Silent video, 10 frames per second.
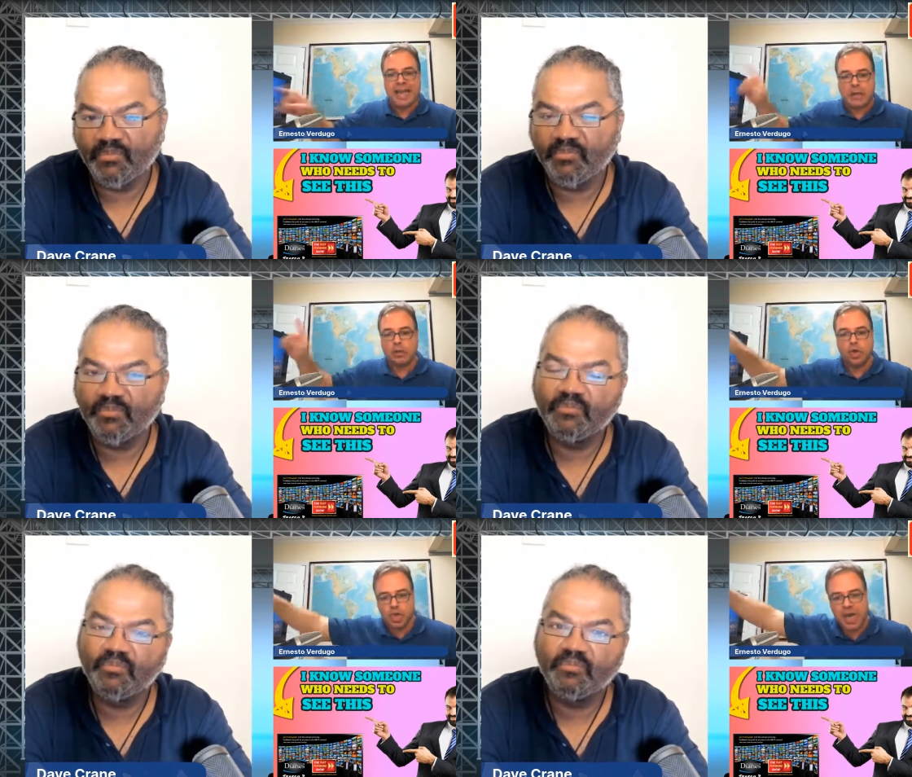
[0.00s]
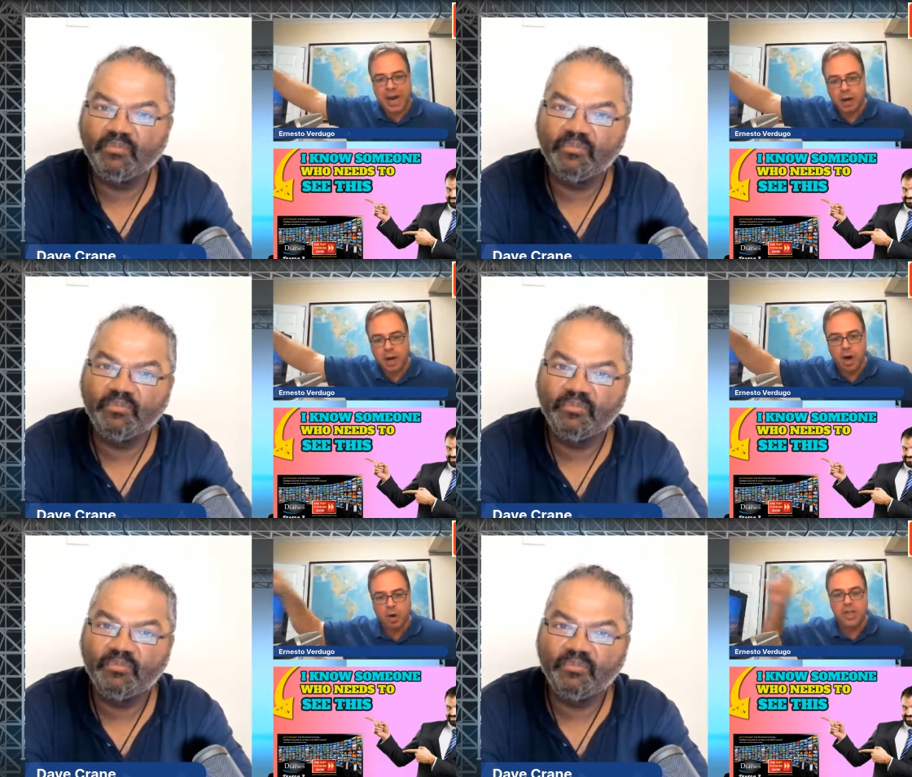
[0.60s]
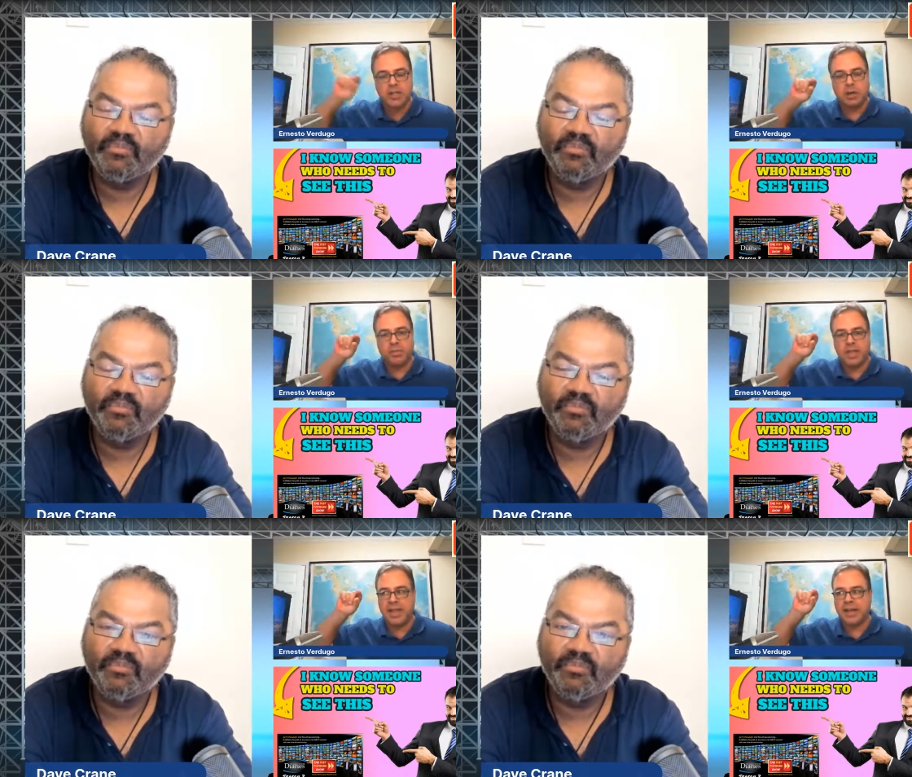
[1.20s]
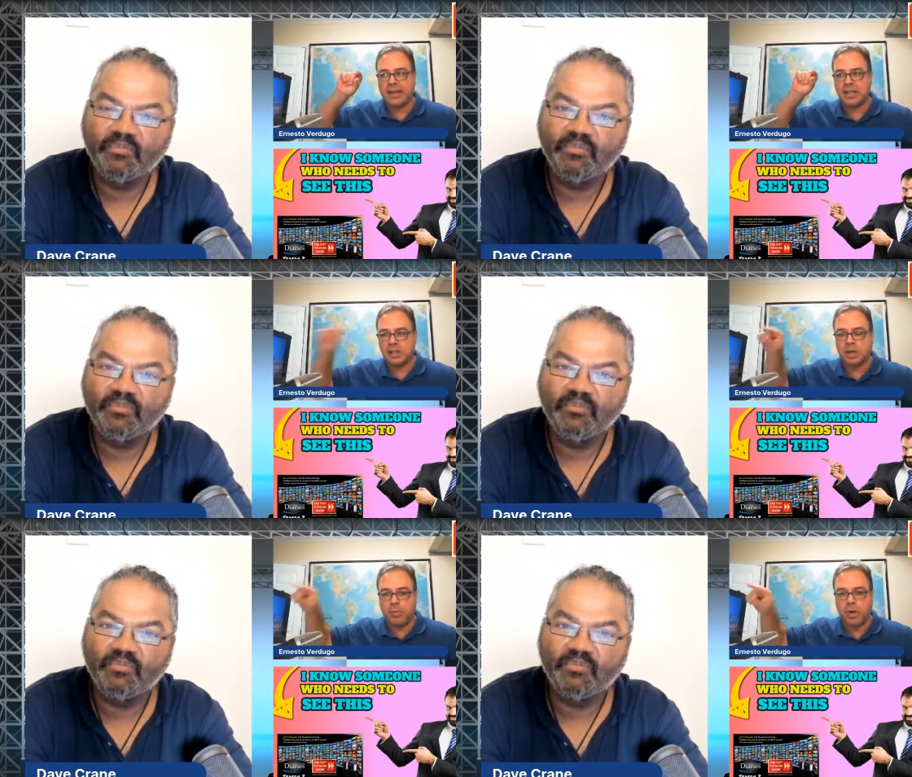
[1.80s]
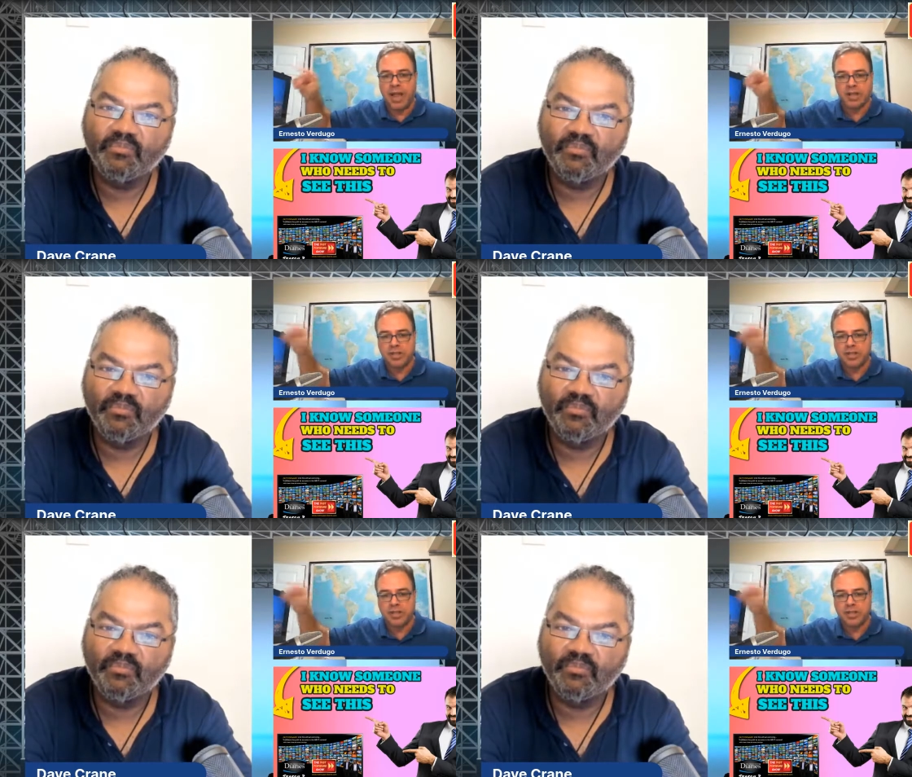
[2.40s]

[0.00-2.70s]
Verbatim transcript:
Speaker 1: to share or it's something that somebody else